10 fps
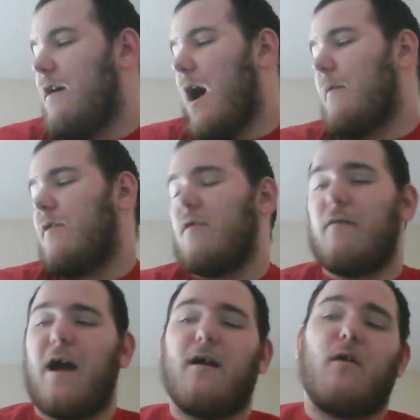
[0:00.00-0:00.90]
I think
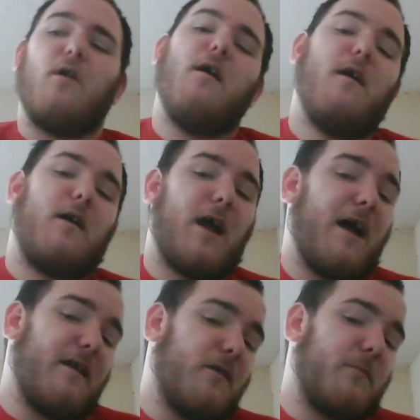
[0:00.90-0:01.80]
that are
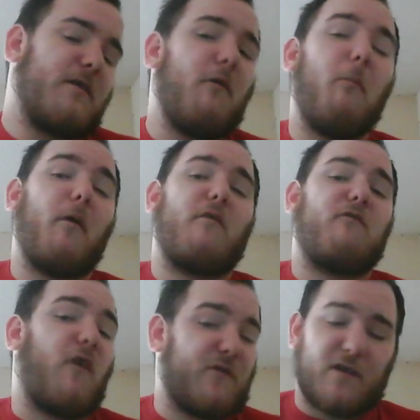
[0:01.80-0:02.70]
kind of, but they're all about
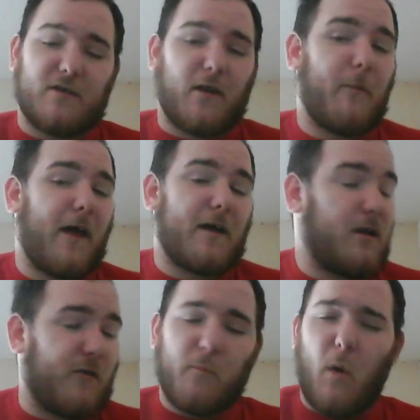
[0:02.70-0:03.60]
frustrating on top of that,
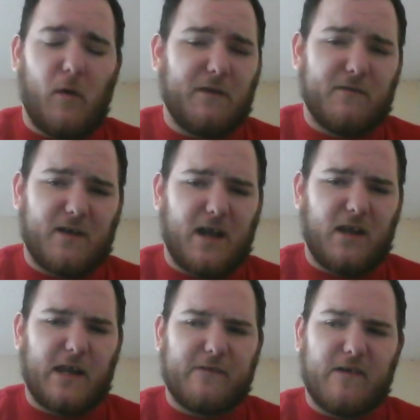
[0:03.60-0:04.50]
because the pony can kind of
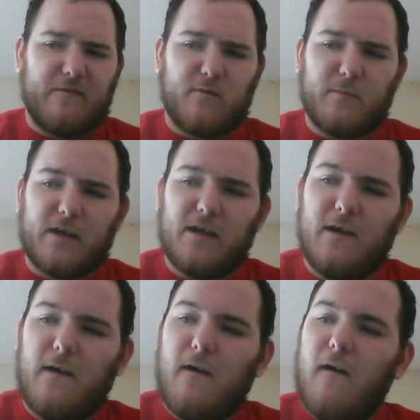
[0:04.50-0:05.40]
like that for me.
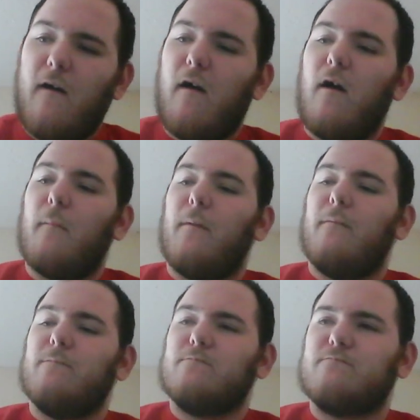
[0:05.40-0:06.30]
But
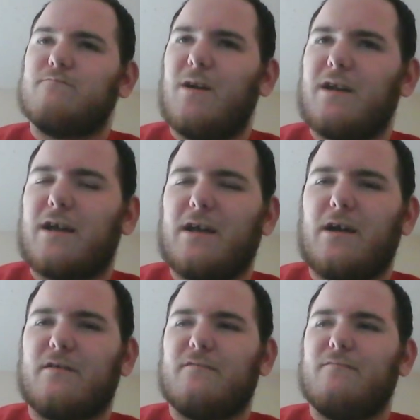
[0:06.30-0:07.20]
kind
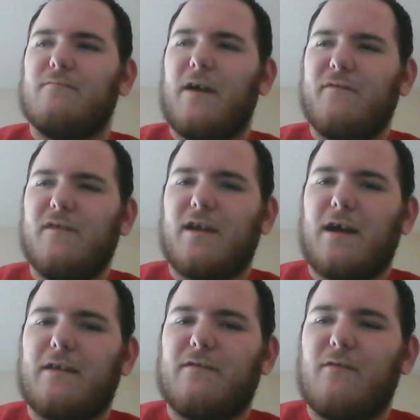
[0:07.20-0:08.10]
of, I think
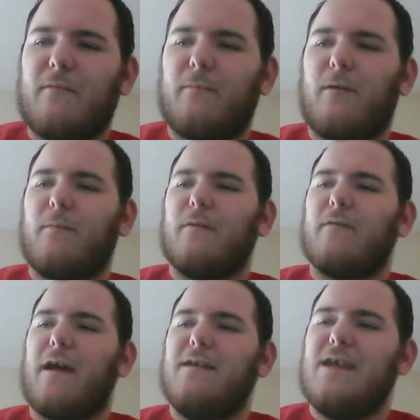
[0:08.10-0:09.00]
I do have bumble
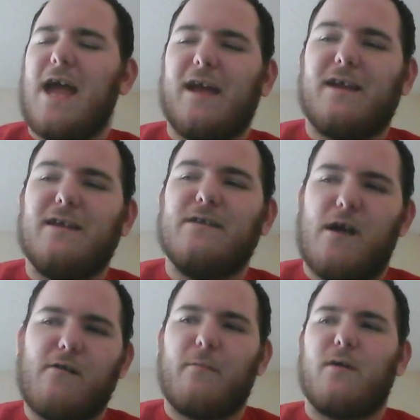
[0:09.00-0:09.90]
that, yeah, it can
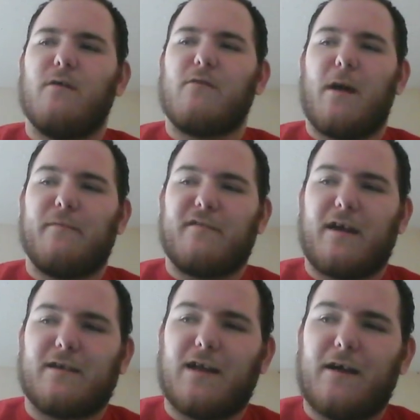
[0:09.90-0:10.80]
never go with
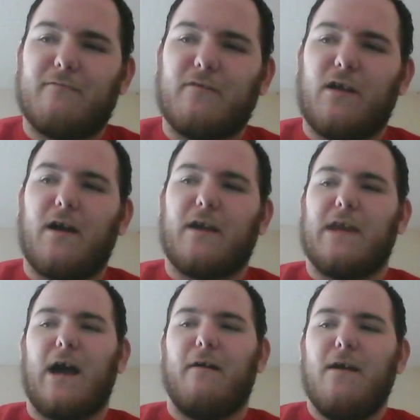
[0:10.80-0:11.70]
Applejack, not realizing
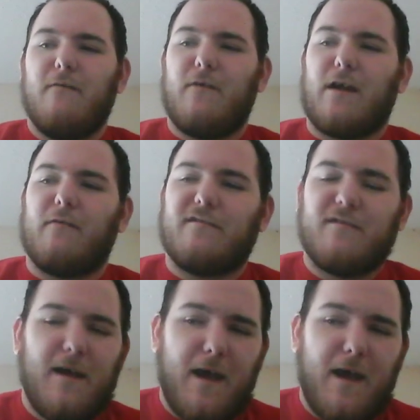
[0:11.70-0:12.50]
the thing, which,